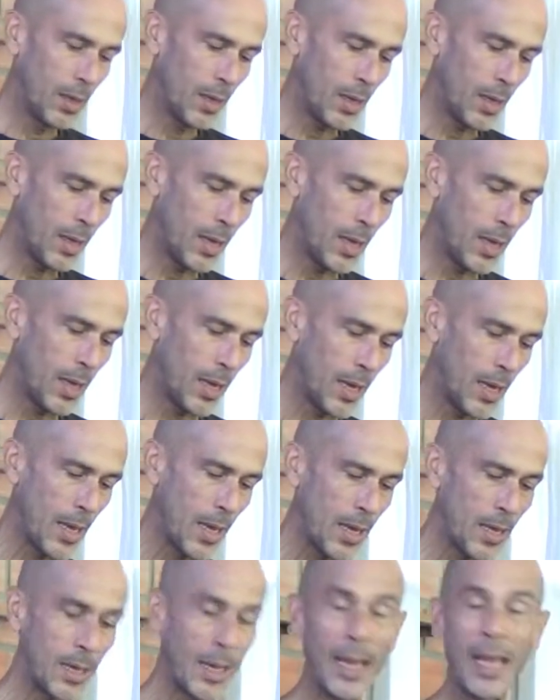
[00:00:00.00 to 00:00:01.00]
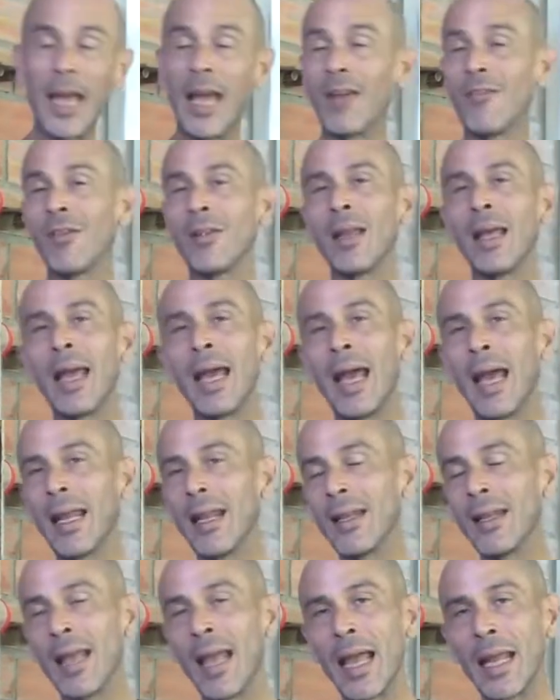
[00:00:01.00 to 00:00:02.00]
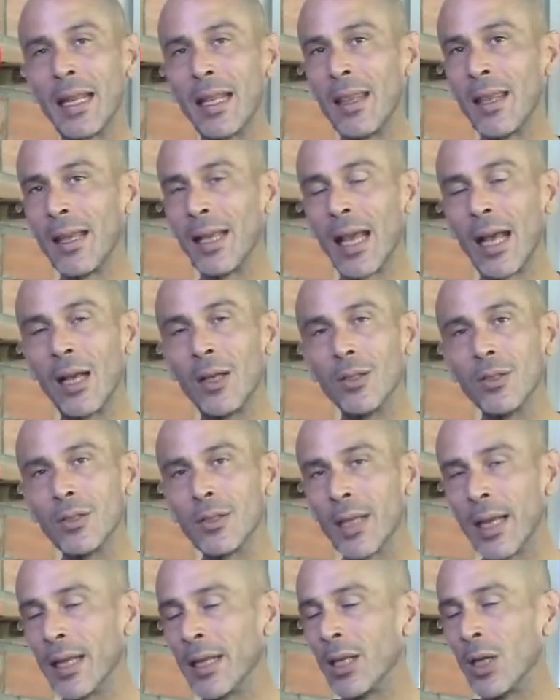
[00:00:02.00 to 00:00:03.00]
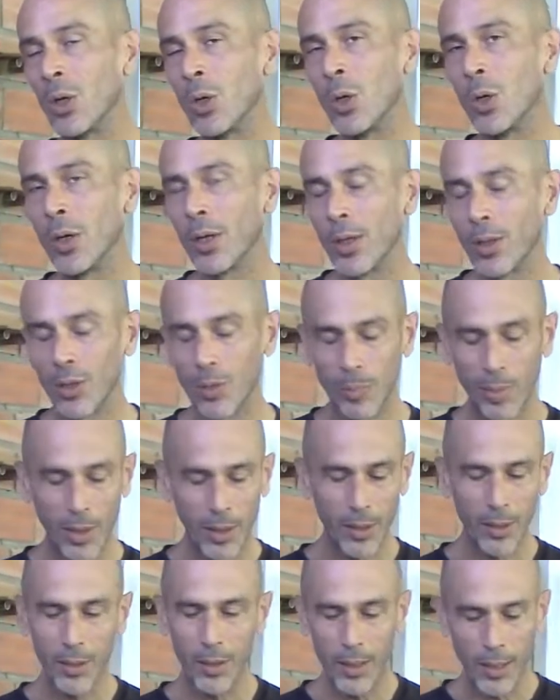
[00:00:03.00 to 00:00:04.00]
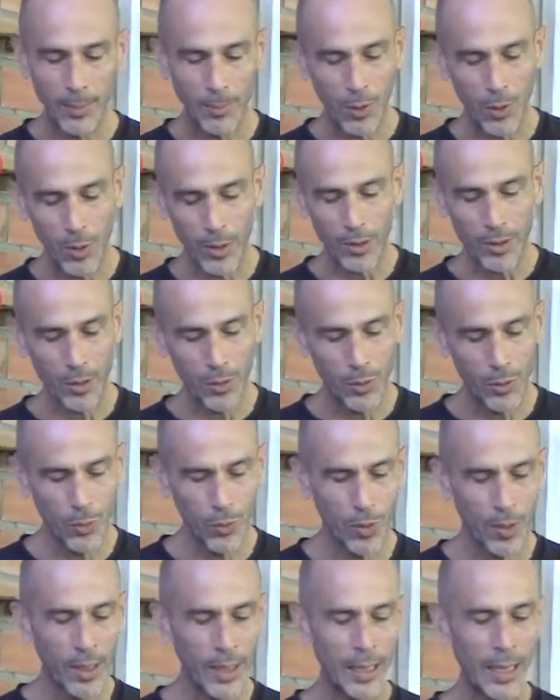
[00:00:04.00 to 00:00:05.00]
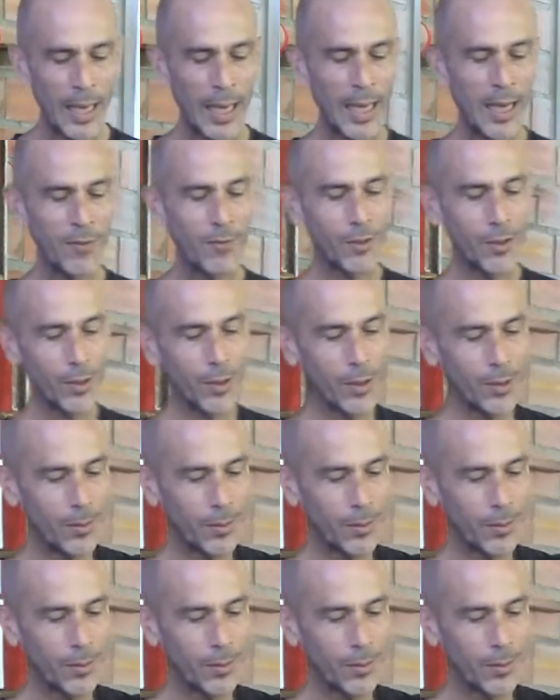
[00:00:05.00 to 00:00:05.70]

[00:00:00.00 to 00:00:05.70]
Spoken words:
And I haven't added anything else, any oil or butter. I'm going to do that after.